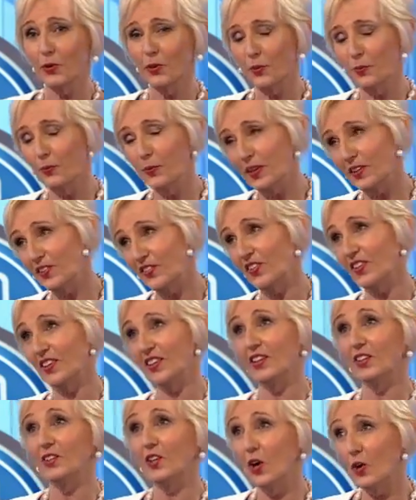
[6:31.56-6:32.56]
or the bits that
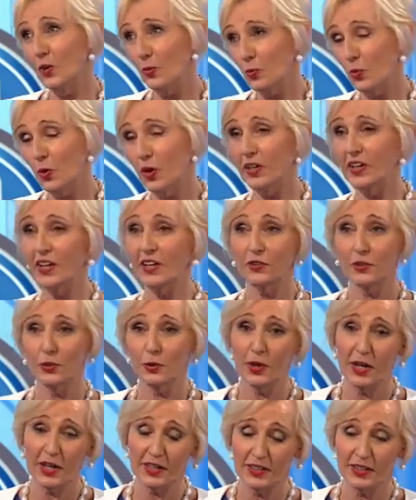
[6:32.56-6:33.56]
you don't want are
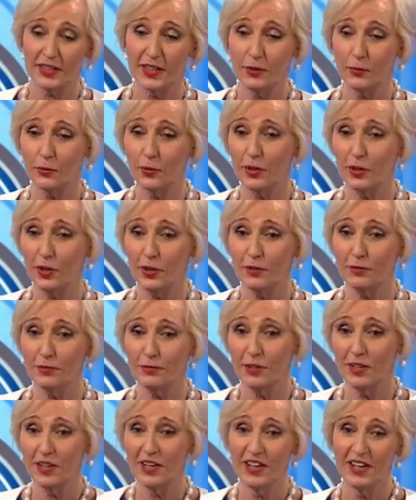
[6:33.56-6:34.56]
too hard to get rid of.
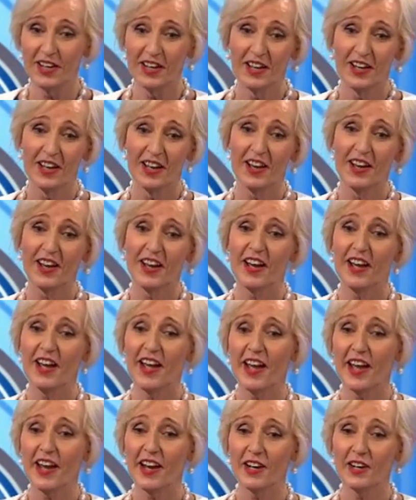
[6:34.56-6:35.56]

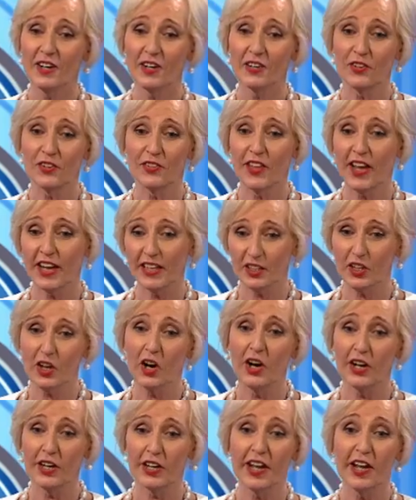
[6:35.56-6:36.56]
And that
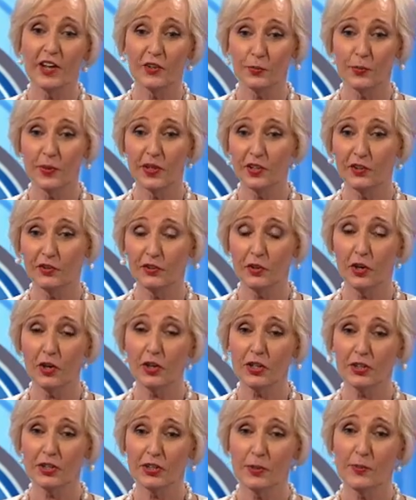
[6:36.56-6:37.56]
kind of has been a
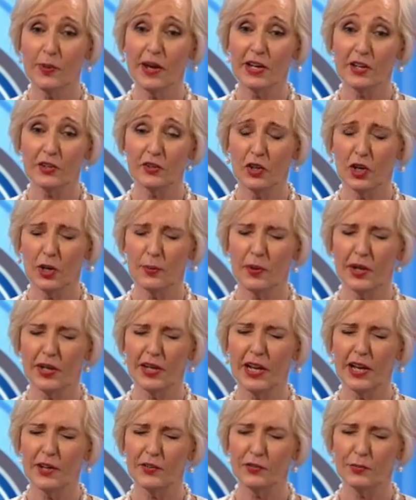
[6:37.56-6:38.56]
shock. The amount of time I
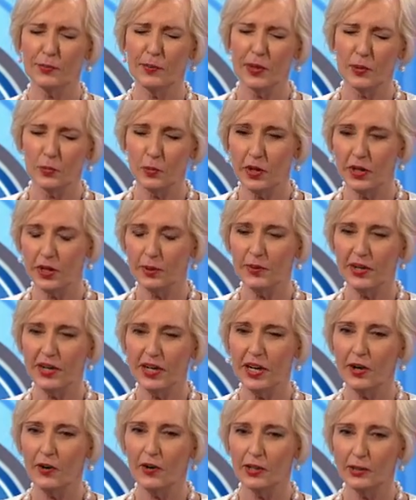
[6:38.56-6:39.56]
now spend worrying about
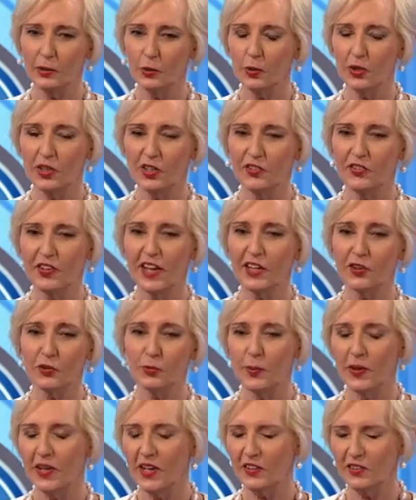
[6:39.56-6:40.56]
how I look is
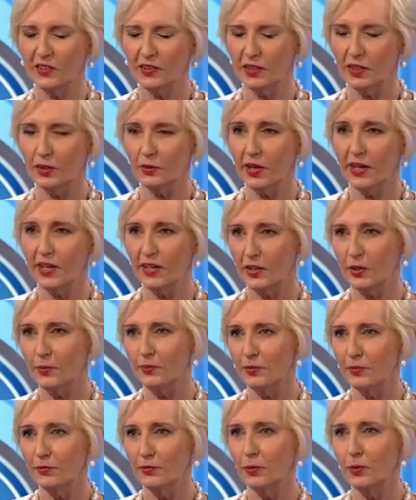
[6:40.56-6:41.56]
exponentially greater than
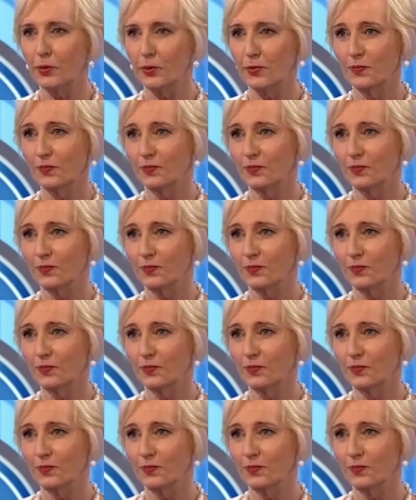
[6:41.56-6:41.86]
before.